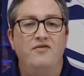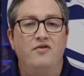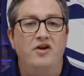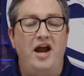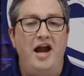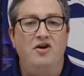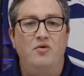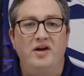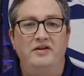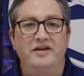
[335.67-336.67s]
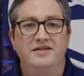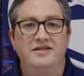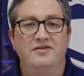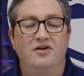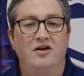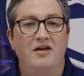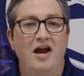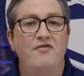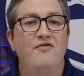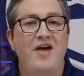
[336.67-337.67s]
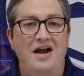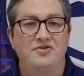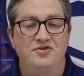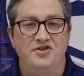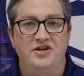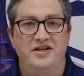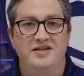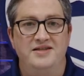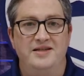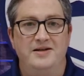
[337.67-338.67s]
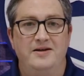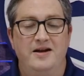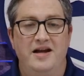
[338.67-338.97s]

for an anchor windlass, there are a lot of factors to consider,